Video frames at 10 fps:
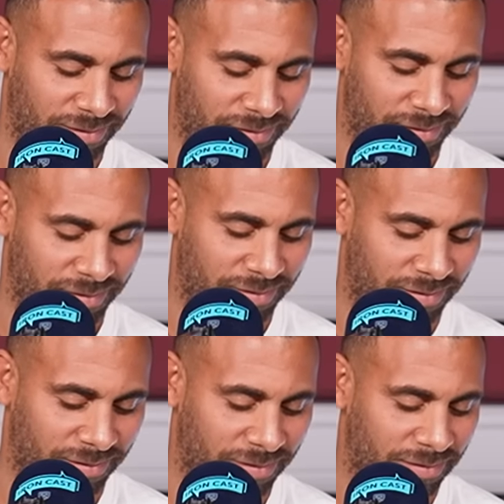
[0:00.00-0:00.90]

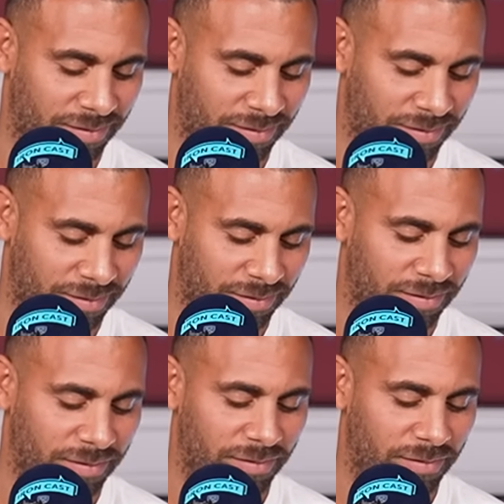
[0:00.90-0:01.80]

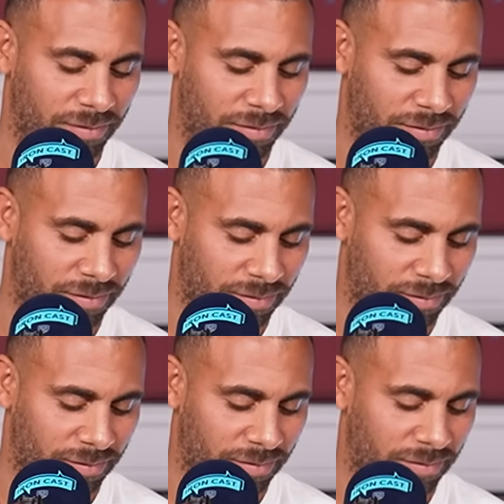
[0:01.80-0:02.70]

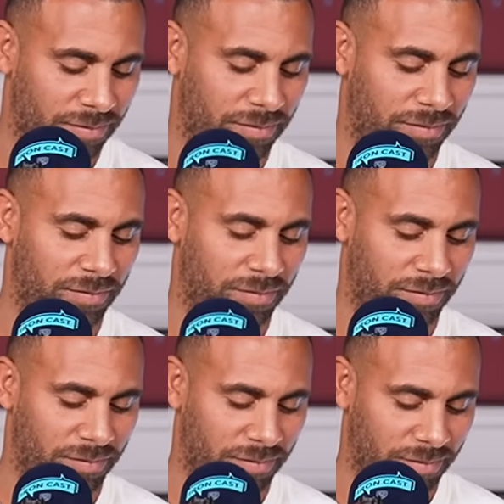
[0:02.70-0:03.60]

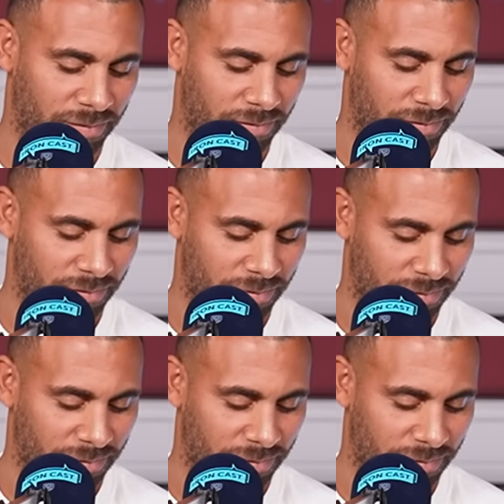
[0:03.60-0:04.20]
The person shown says nothing.